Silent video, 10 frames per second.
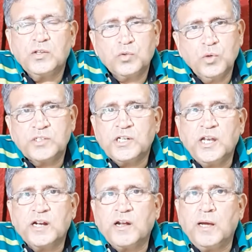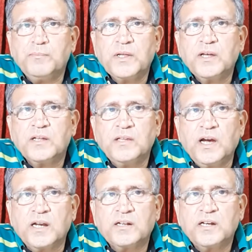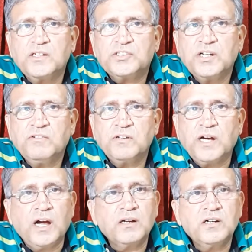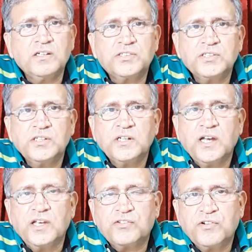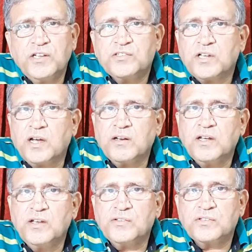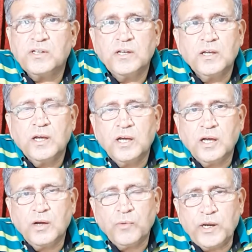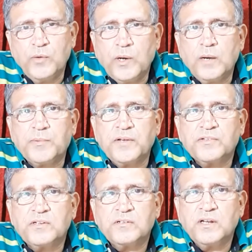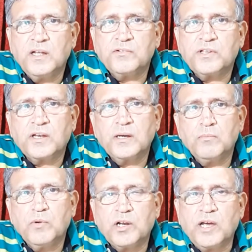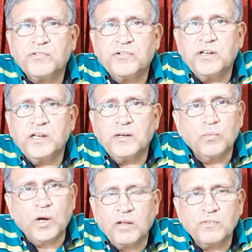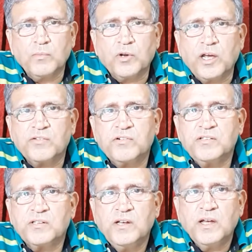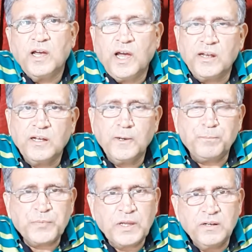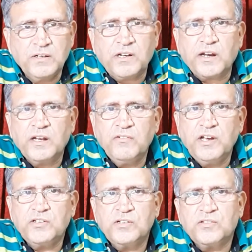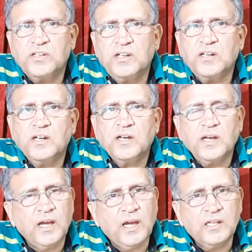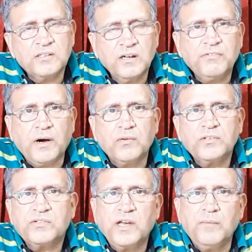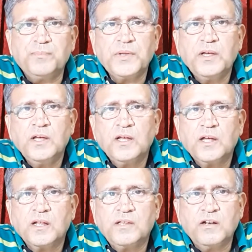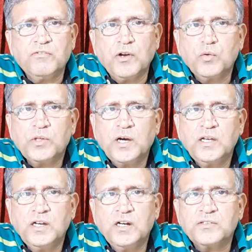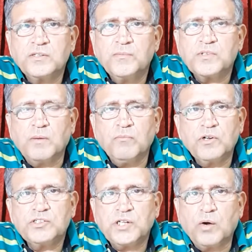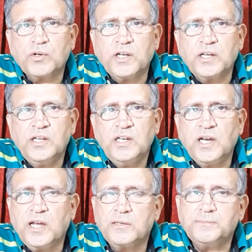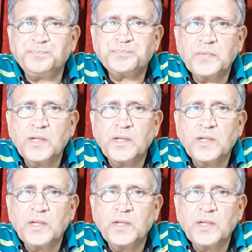through a telegram that Shivankar's estranged son is very well present in Sikkim monastery, in of the monasteries, and a detective agency has found the same. Then Feluda hears someone shouting. He and